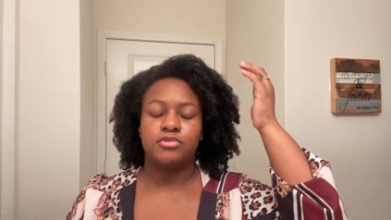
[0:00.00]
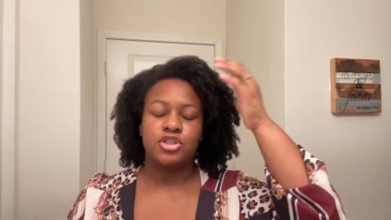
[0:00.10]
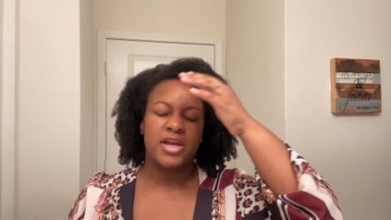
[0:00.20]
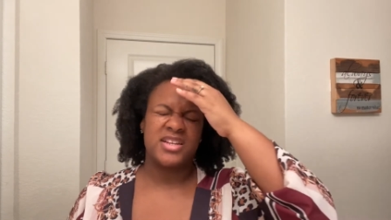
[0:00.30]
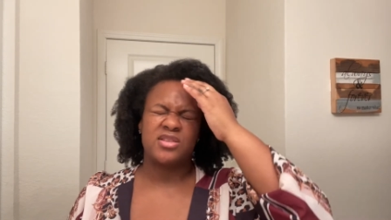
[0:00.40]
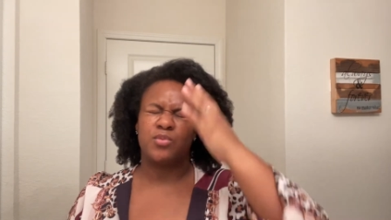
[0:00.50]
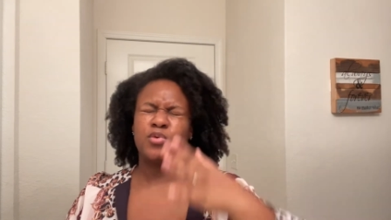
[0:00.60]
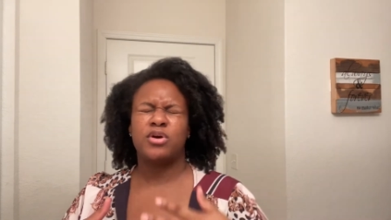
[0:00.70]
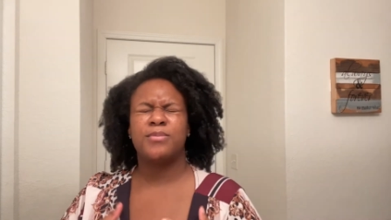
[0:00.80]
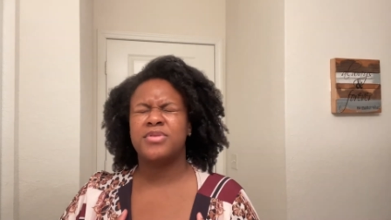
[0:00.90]
She likes the
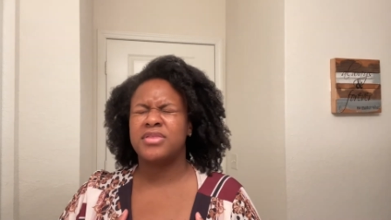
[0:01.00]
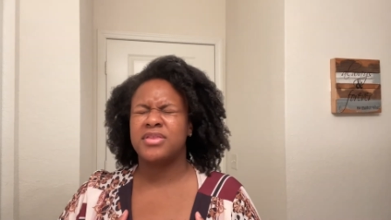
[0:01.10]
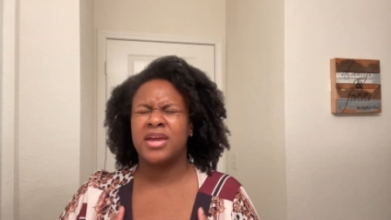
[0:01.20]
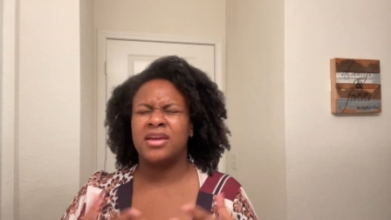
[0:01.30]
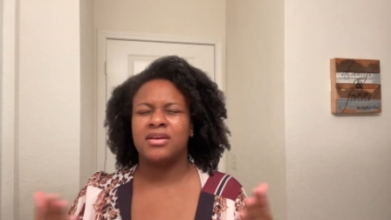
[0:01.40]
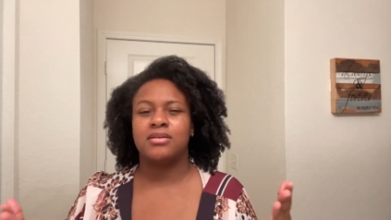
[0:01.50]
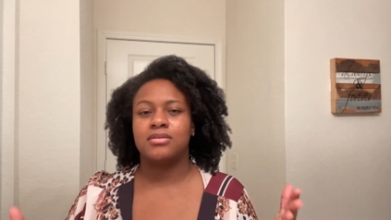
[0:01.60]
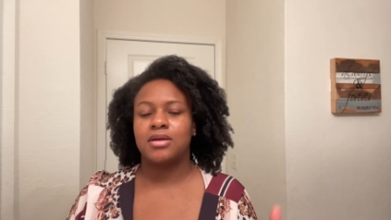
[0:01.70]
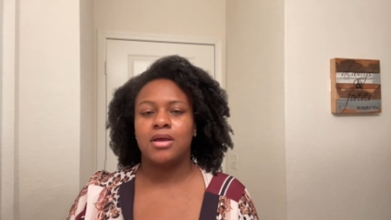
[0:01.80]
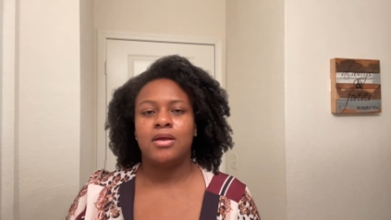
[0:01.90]
warmth, and
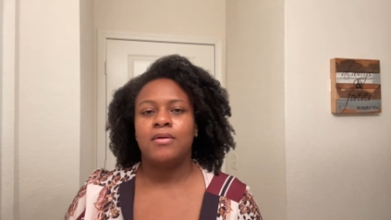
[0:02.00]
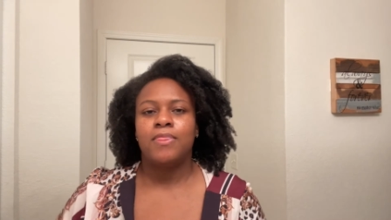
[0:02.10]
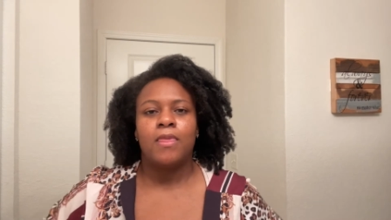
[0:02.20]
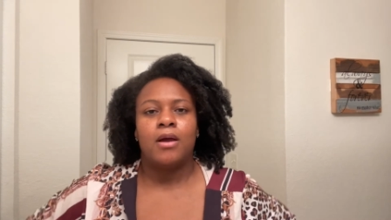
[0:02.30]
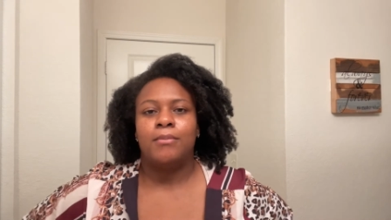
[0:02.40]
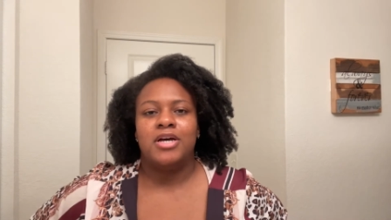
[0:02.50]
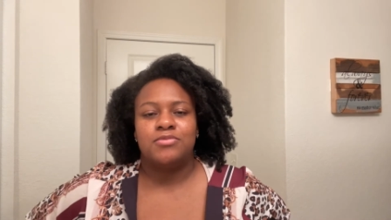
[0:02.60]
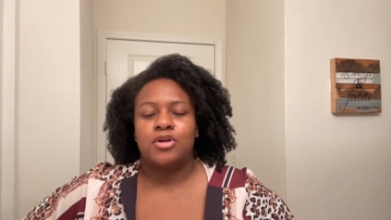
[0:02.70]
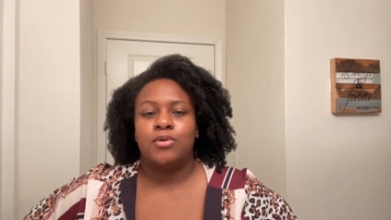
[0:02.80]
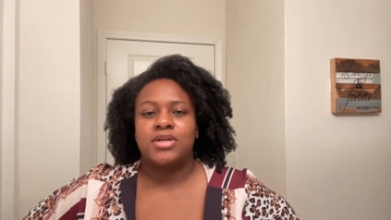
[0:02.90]
my
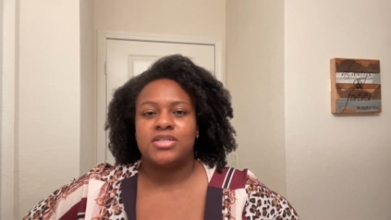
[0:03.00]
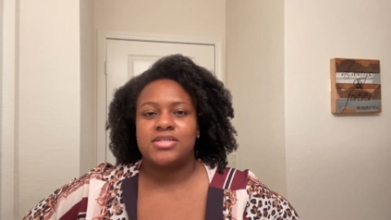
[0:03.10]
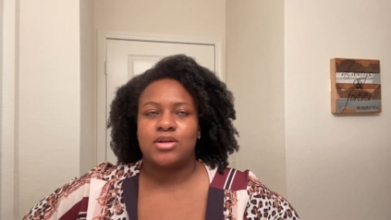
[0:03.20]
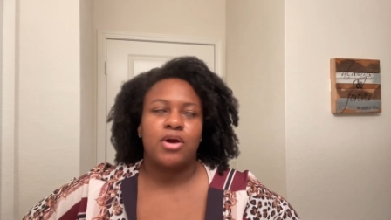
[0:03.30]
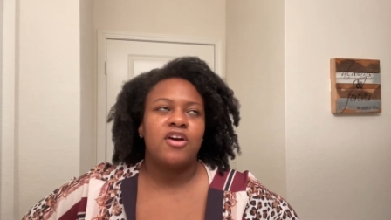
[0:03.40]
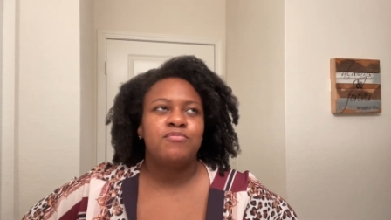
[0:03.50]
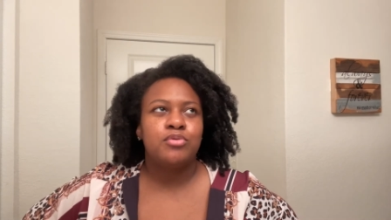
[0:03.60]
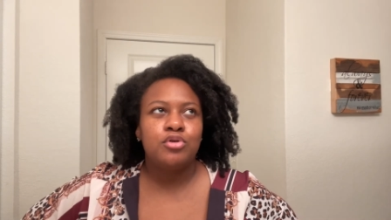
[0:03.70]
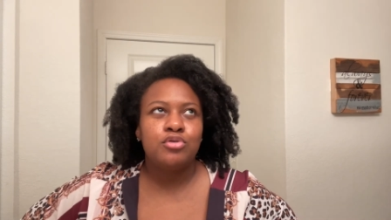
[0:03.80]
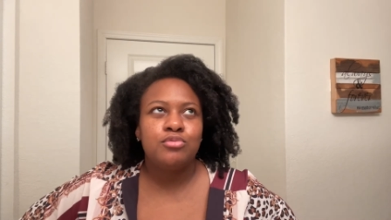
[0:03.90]
husband always says, I don't have
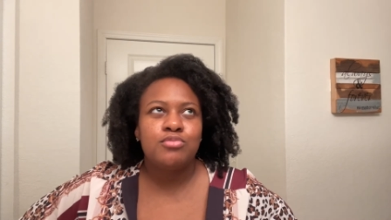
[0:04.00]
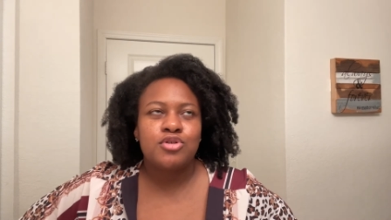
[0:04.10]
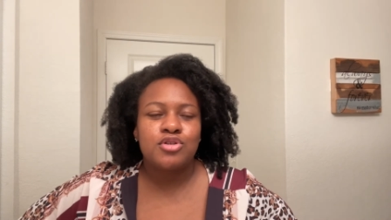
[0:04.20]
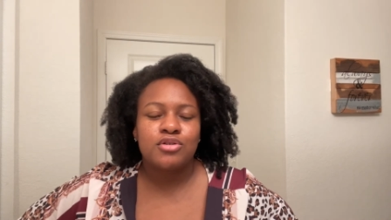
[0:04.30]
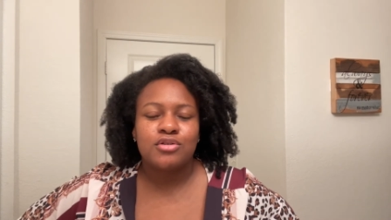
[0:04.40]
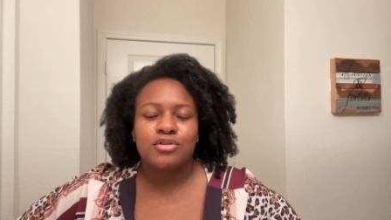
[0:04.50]
boobs.